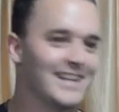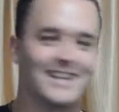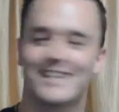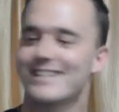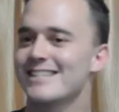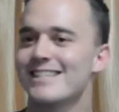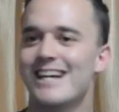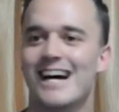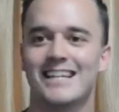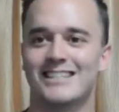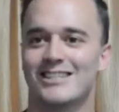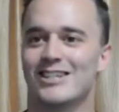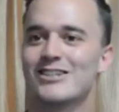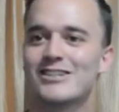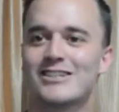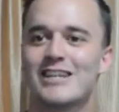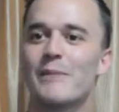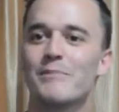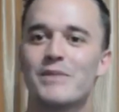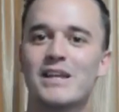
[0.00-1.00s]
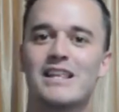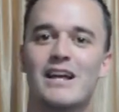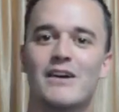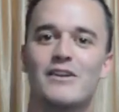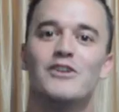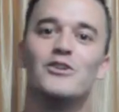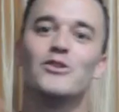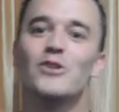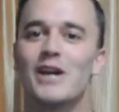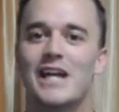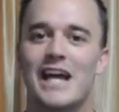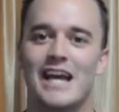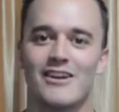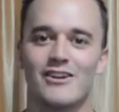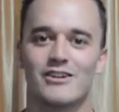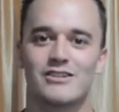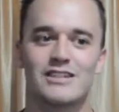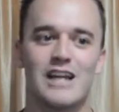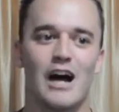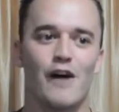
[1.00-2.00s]
That is not just something that you look at
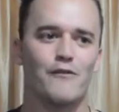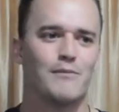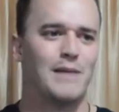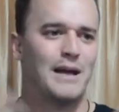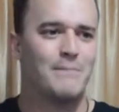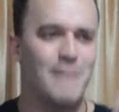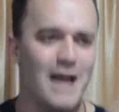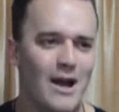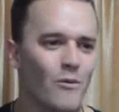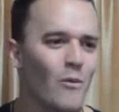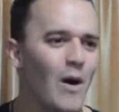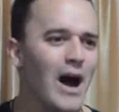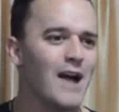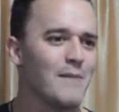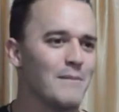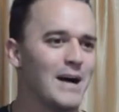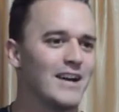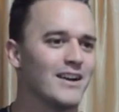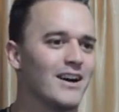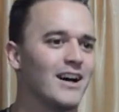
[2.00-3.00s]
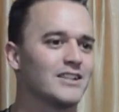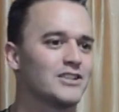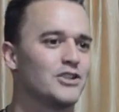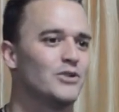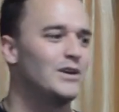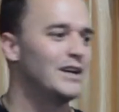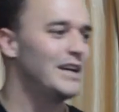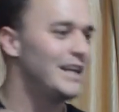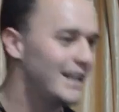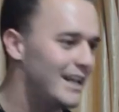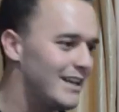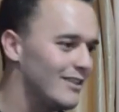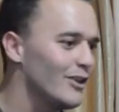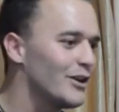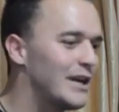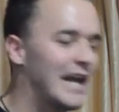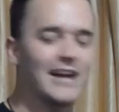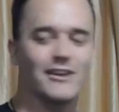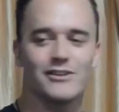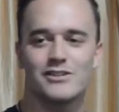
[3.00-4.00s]
yourself and like, man, why am I not doing it?
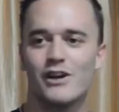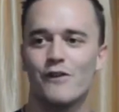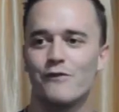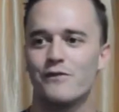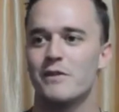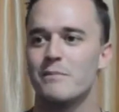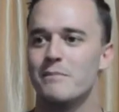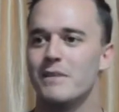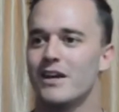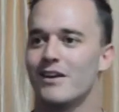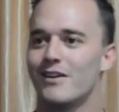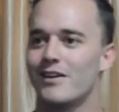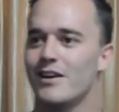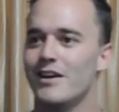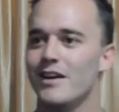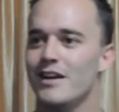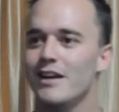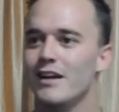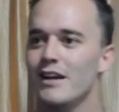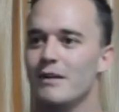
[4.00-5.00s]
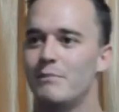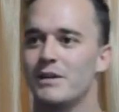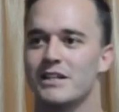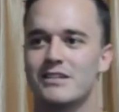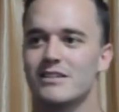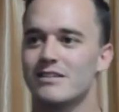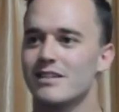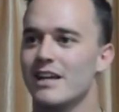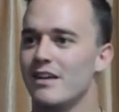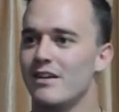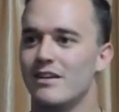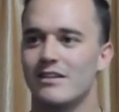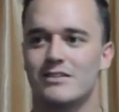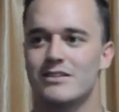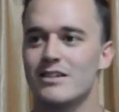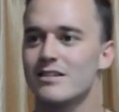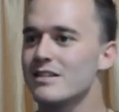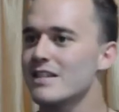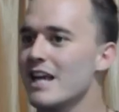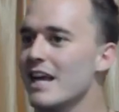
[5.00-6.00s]
Look at yourself in the mirror. But it's just like,
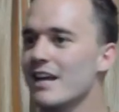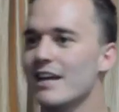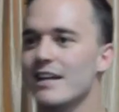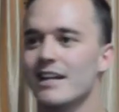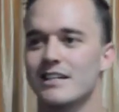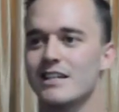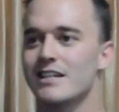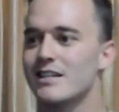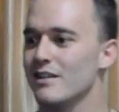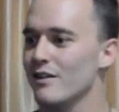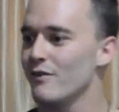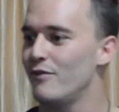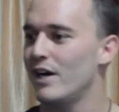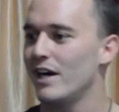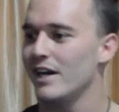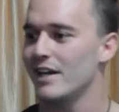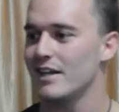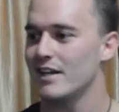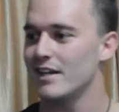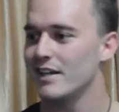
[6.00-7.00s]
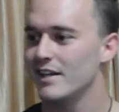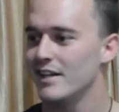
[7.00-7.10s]
just stay connected to the vine.